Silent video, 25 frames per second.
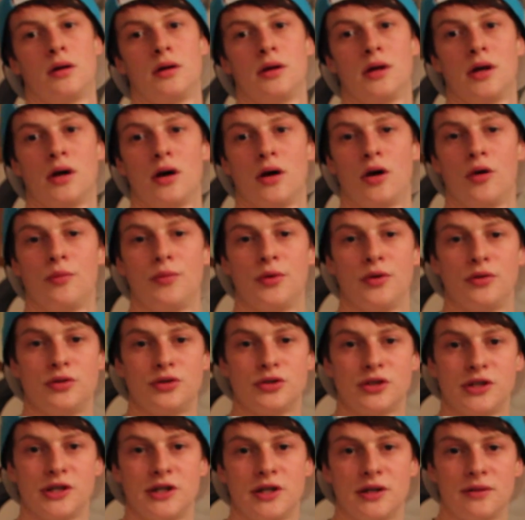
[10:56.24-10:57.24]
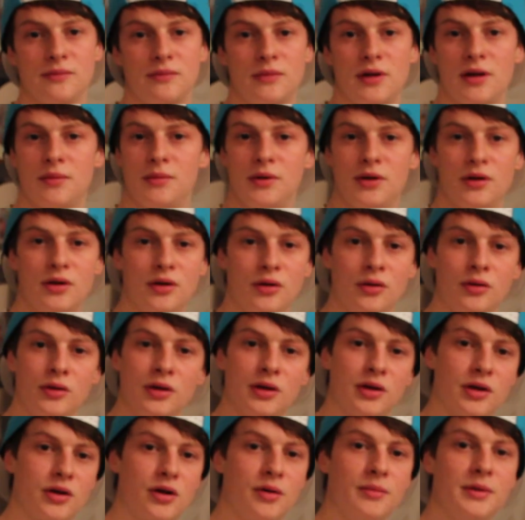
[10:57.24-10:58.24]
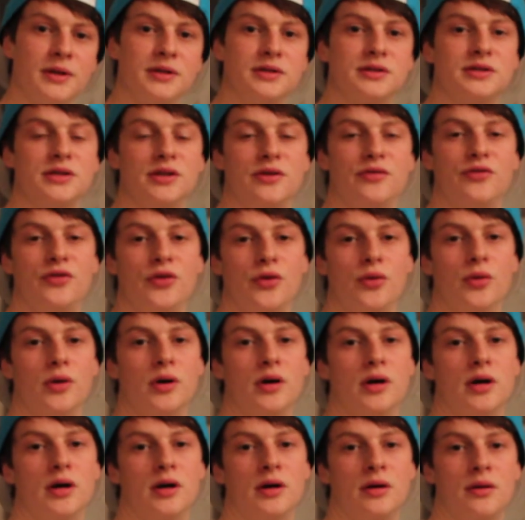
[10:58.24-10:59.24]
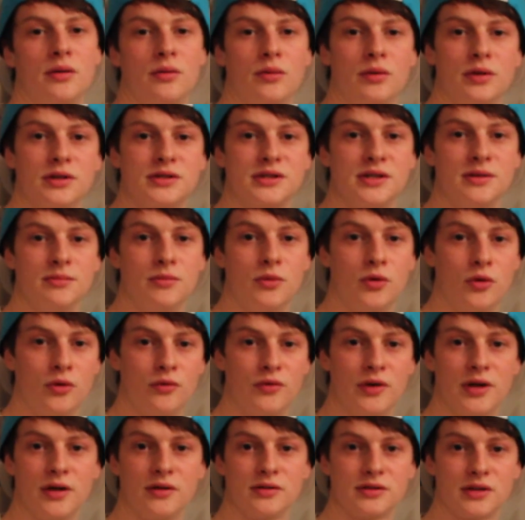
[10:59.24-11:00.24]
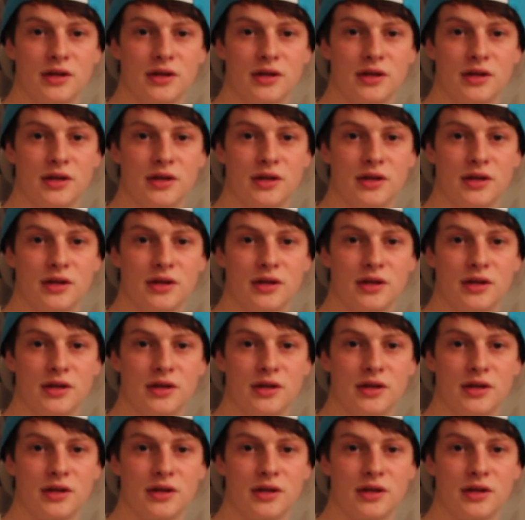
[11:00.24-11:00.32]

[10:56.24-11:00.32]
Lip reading: Yeah, I hope you enjoyed it. Let me know in the comments if you want to see more videos